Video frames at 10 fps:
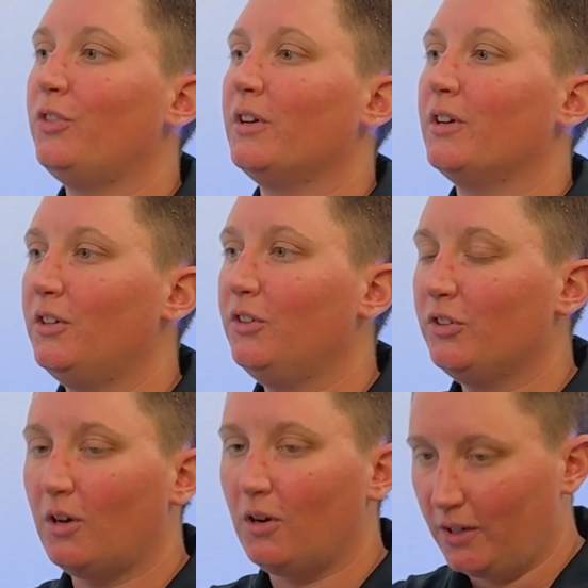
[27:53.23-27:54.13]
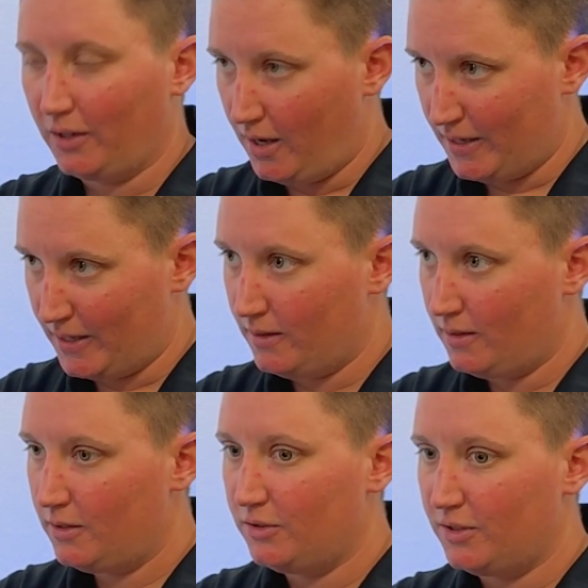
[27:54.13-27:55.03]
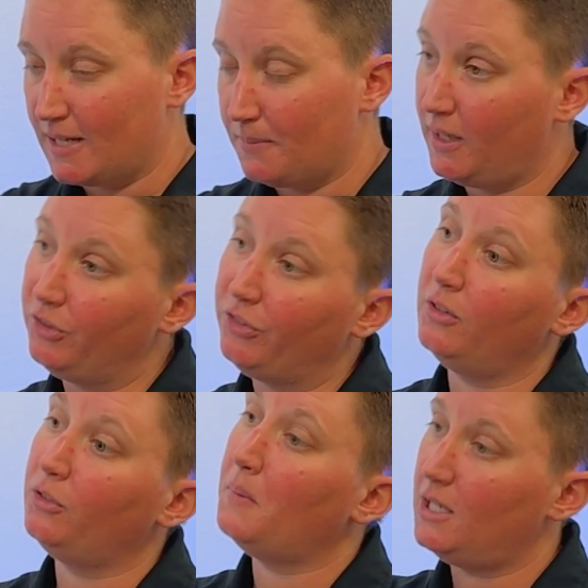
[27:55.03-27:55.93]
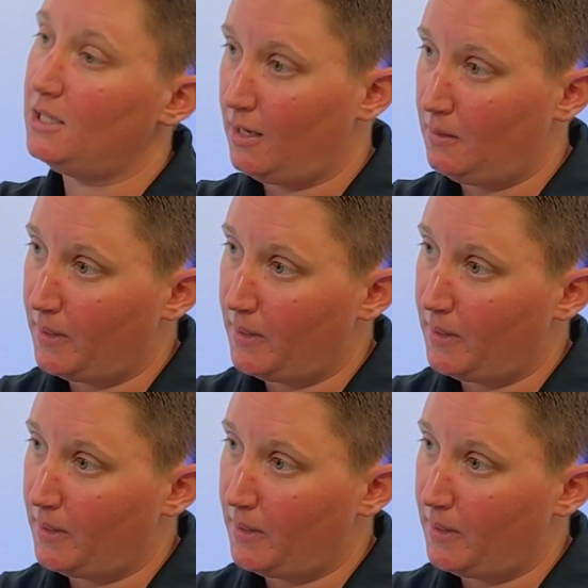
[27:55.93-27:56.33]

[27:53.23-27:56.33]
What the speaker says: There is an online database that is maintained